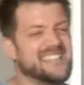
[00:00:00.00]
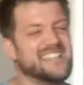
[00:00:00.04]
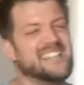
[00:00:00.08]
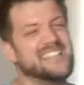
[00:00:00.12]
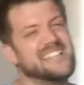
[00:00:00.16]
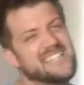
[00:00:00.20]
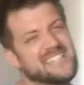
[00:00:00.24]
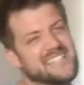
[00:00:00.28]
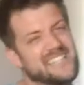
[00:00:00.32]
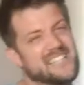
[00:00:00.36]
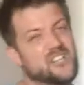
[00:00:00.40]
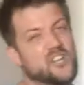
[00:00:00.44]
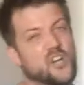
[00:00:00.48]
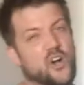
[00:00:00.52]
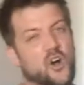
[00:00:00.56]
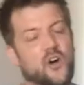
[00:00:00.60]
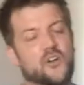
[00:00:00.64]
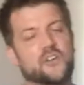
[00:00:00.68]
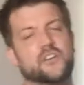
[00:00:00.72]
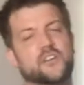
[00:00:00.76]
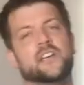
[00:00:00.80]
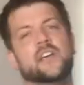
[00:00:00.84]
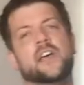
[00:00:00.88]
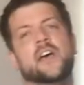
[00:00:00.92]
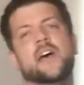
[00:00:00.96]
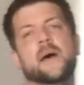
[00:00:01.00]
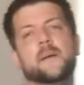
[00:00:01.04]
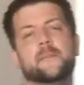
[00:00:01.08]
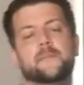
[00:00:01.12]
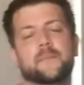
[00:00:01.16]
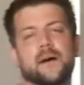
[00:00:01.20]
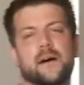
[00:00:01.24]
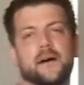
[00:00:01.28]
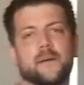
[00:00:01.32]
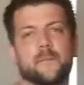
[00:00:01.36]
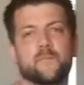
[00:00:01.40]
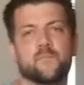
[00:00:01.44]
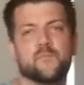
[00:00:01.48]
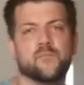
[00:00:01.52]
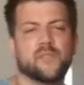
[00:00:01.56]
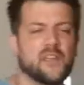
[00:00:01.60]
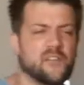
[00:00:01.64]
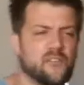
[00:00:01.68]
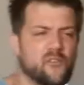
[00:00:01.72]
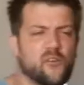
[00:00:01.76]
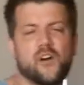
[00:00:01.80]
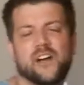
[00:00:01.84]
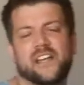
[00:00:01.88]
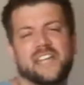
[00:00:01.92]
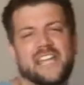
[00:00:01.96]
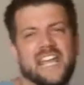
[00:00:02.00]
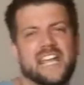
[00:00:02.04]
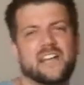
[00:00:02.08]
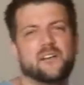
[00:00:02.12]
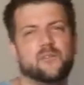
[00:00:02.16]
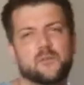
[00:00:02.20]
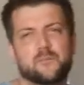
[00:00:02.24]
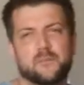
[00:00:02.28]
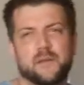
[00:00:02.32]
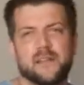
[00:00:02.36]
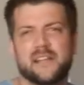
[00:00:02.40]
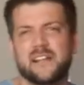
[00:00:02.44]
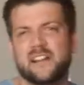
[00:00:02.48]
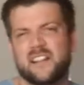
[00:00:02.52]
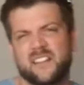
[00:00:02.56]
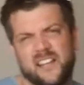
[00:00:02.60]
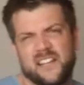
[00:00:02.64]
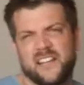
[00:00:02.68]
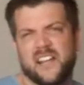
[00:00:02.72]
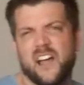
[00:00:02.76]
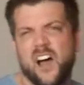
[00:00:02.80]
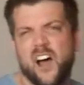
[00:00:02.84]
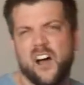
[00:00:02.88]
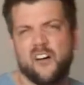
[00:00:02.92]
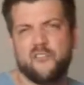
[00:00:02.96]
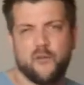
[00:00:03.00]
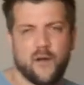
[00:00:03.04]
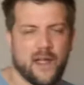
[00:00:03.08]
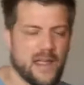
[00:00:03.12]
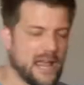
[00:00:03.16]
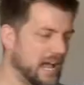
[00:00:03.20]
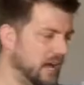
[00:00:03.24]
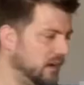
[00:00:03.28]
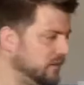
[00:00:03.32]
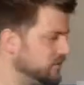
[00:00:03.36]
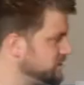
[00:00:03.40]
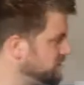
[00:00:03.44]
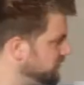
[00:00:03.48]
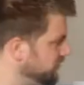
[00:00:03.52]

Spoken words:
They needed God, but they thought a king would be like halfway house.